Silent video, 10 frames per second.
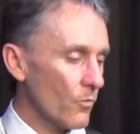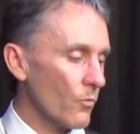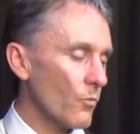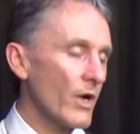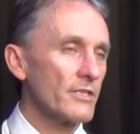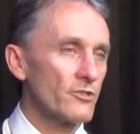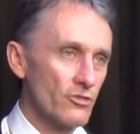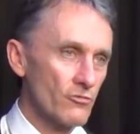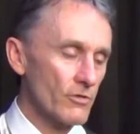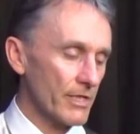1
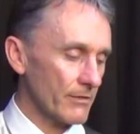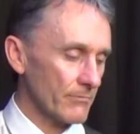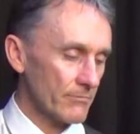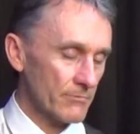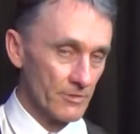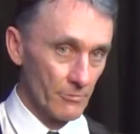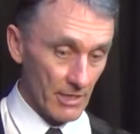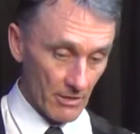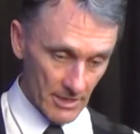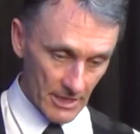string. So we're
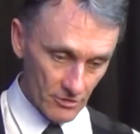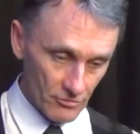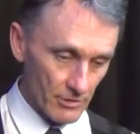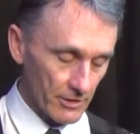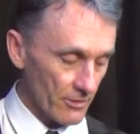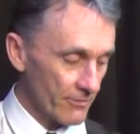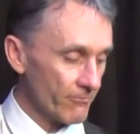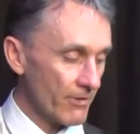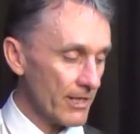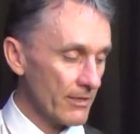going down a string, not a
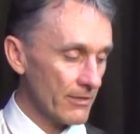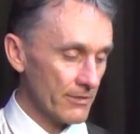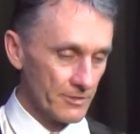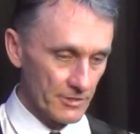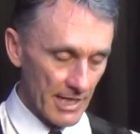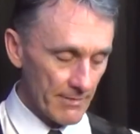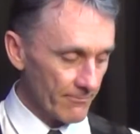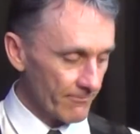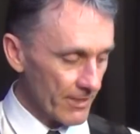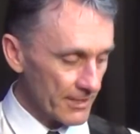fret. Same
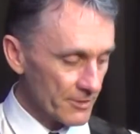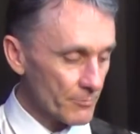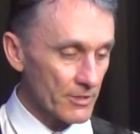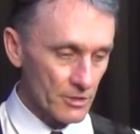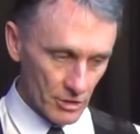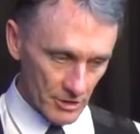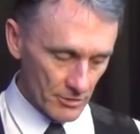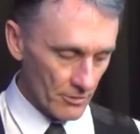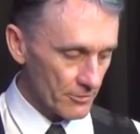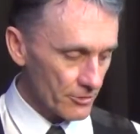frets, but just
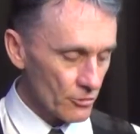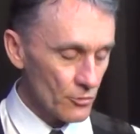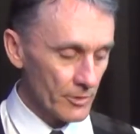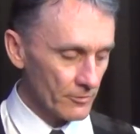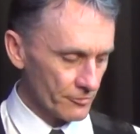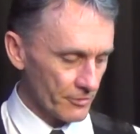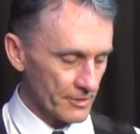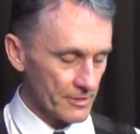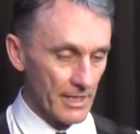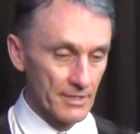on the 2 middle
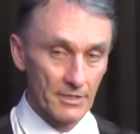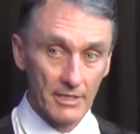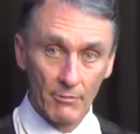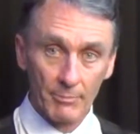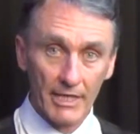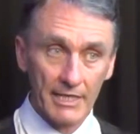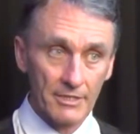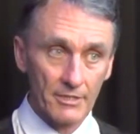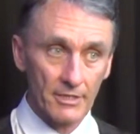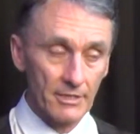strings now. So now we're playing
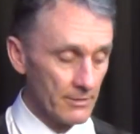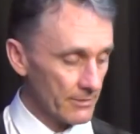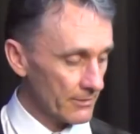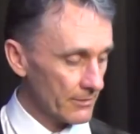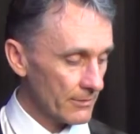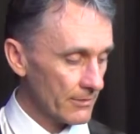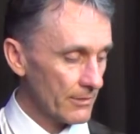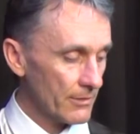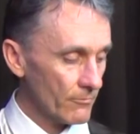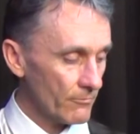D,
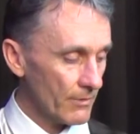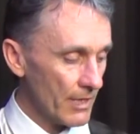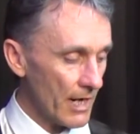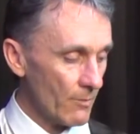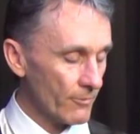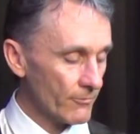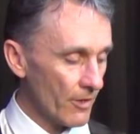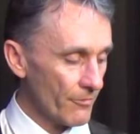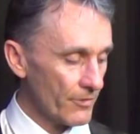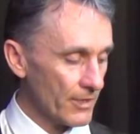and we've
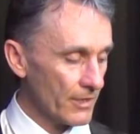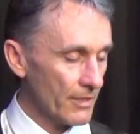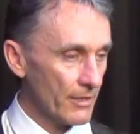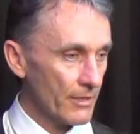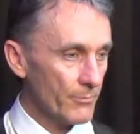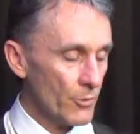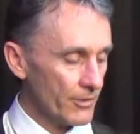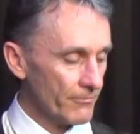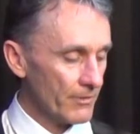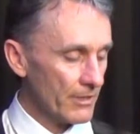got the
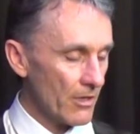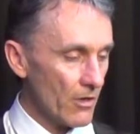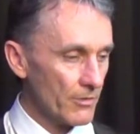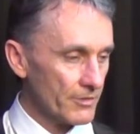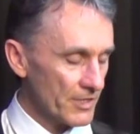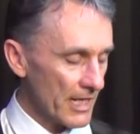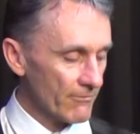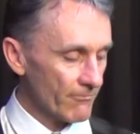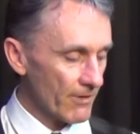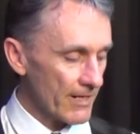pointer finger on the
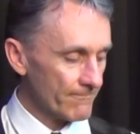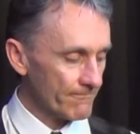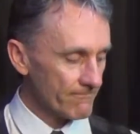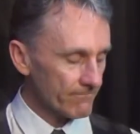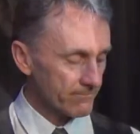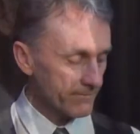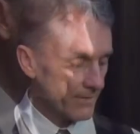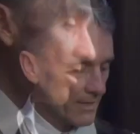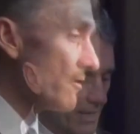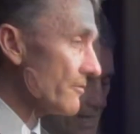2nd fret
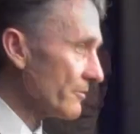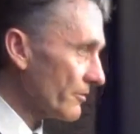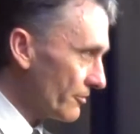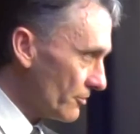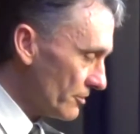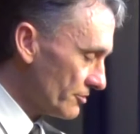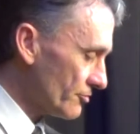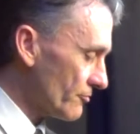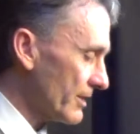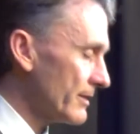on the 3rd
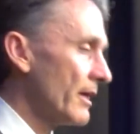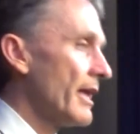string,